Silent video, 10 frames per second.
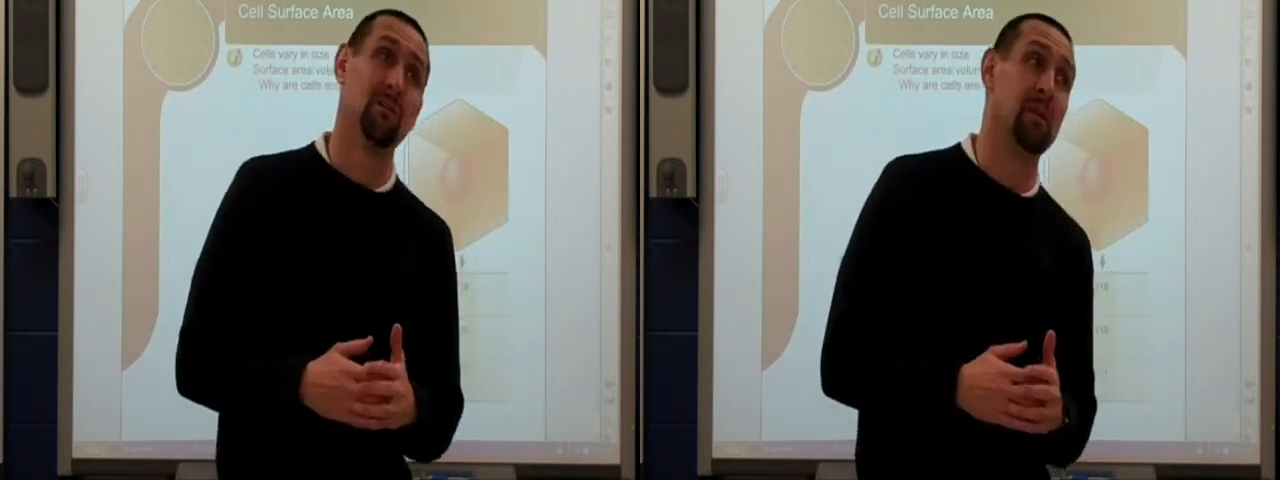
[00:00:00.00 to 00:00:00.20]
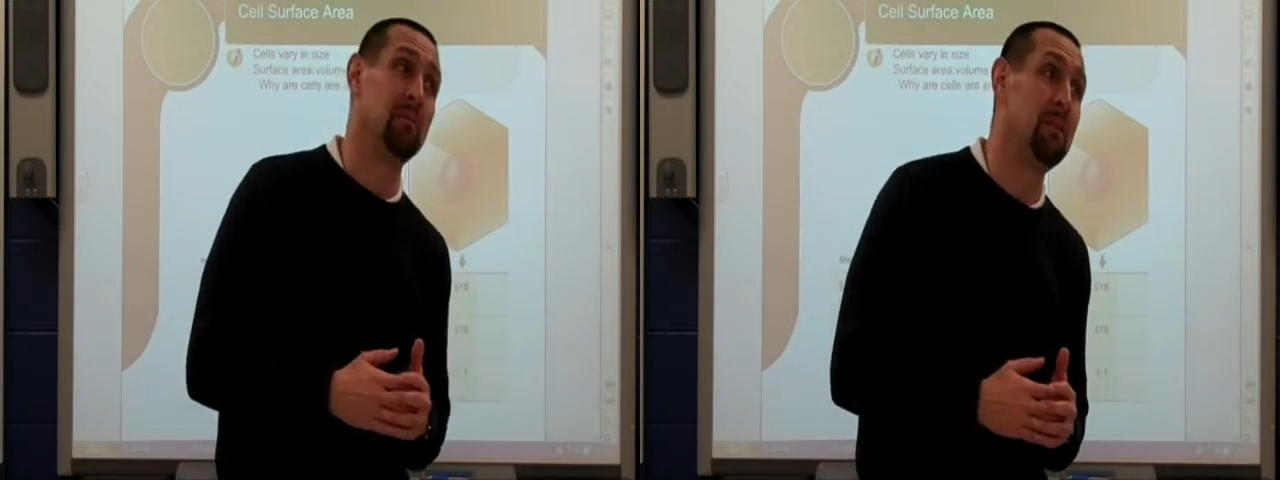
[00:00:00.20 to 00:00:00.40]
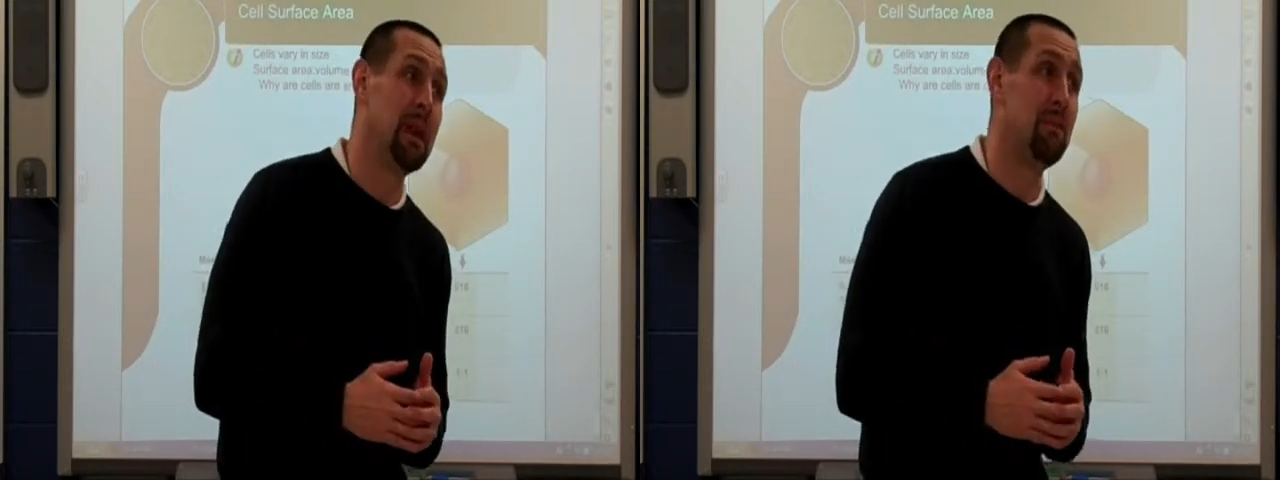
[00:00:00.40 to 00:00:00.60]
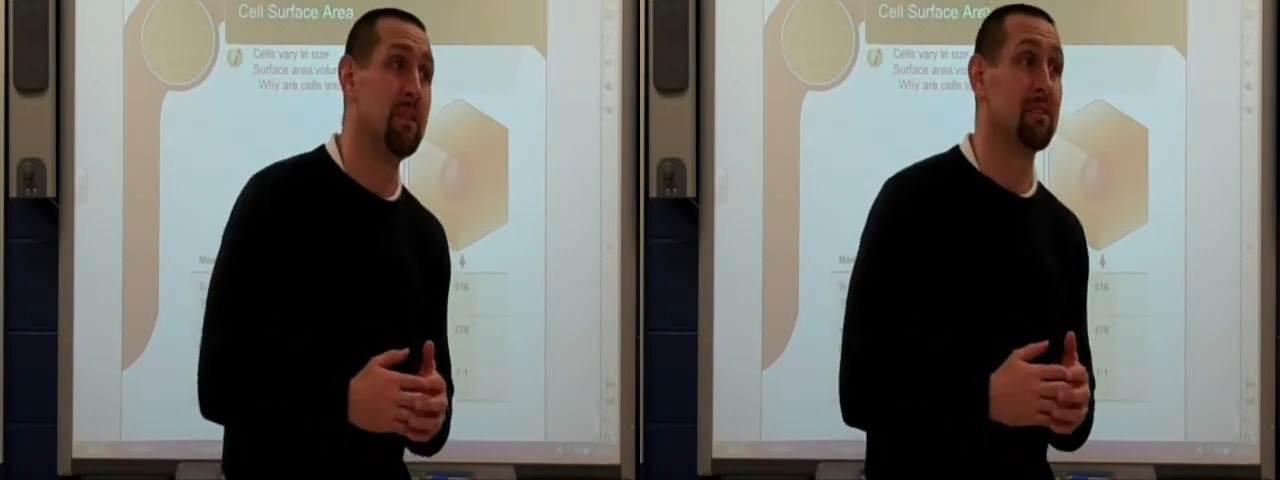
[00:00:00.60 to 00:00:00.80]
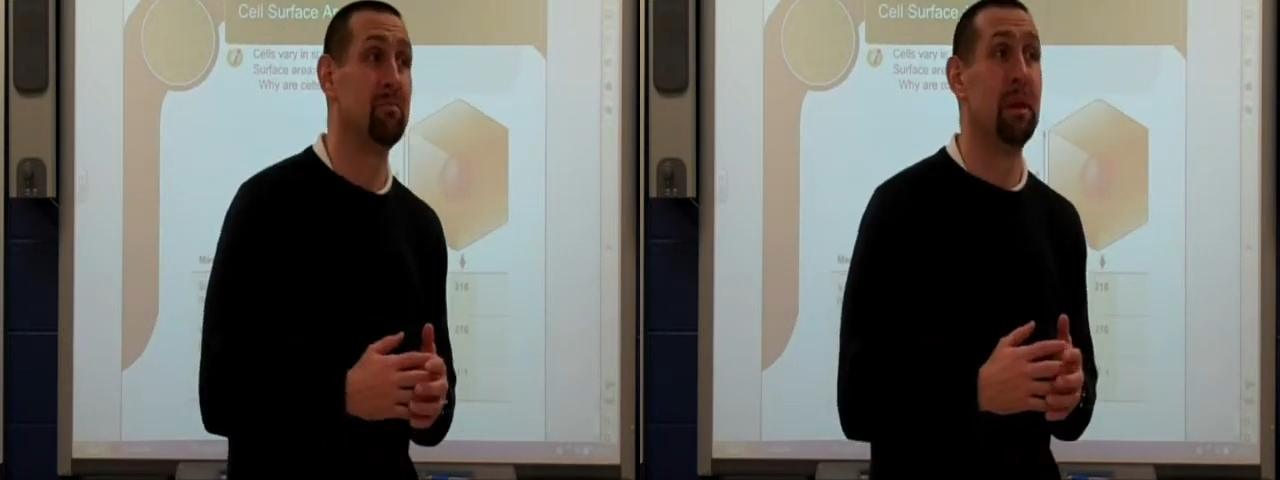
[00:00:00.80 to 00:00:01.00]
but maybe
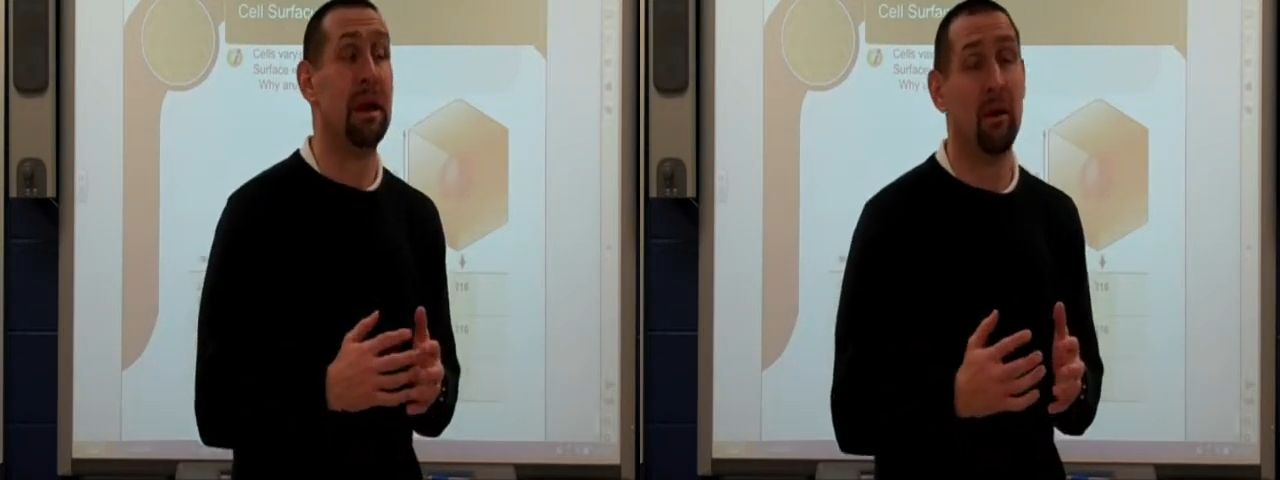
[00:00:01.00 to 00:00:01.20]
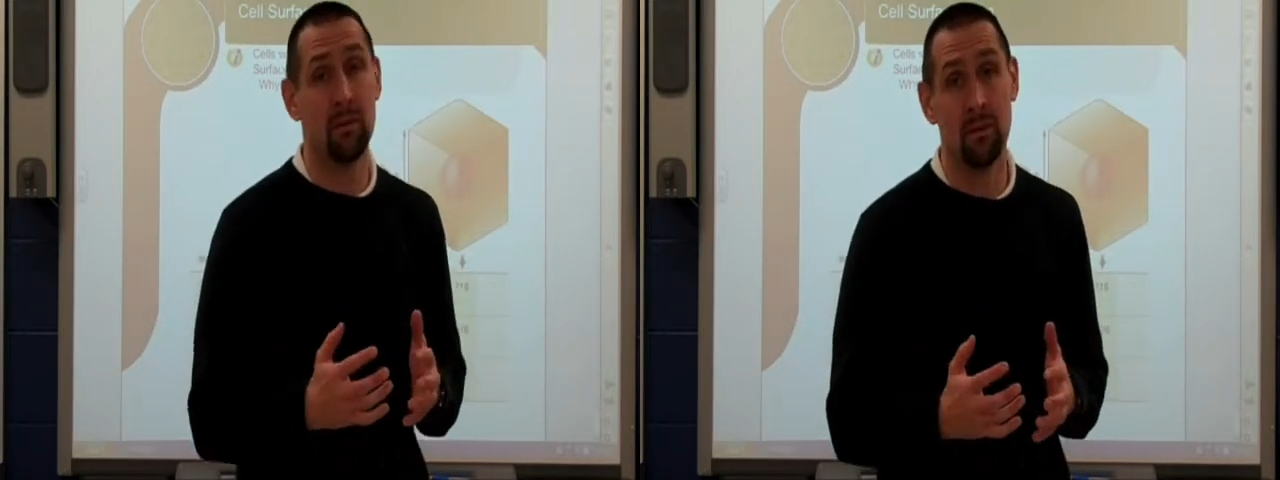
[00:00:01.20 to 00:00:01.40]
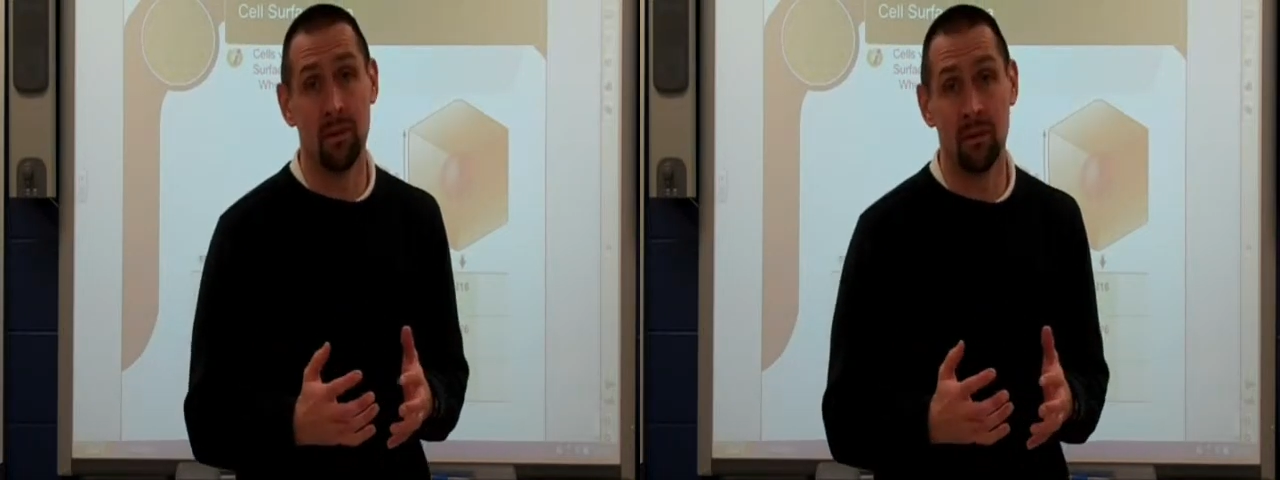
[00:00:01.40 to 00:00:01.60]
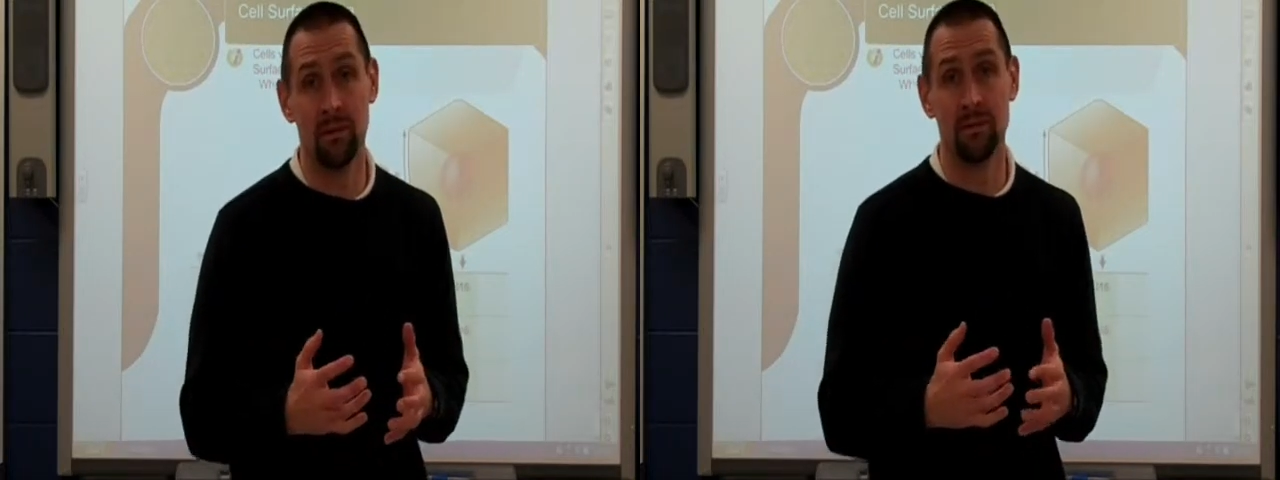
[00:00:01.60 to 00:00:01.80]
it's bearable.